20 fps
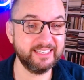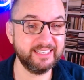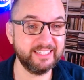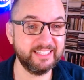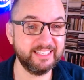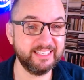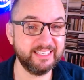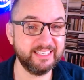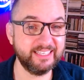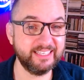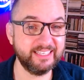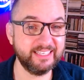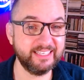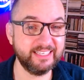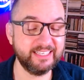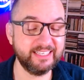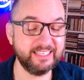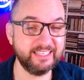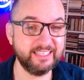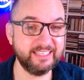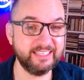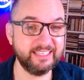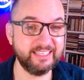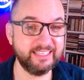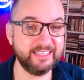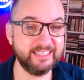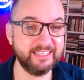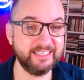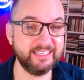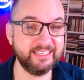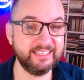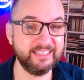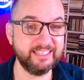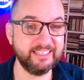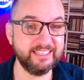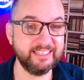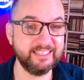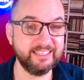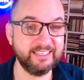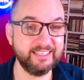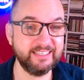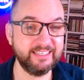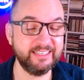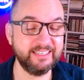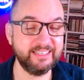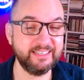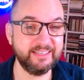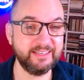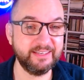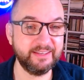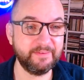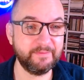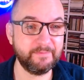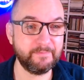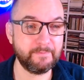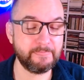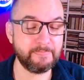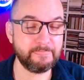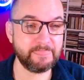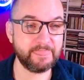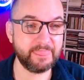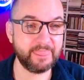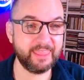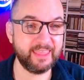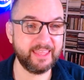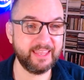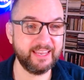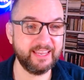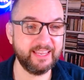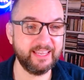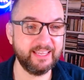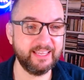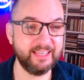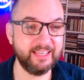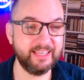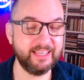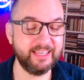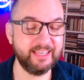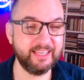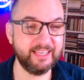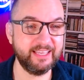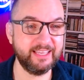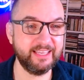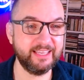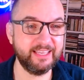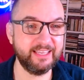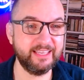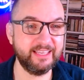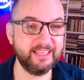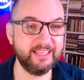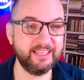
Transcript: (not speaking)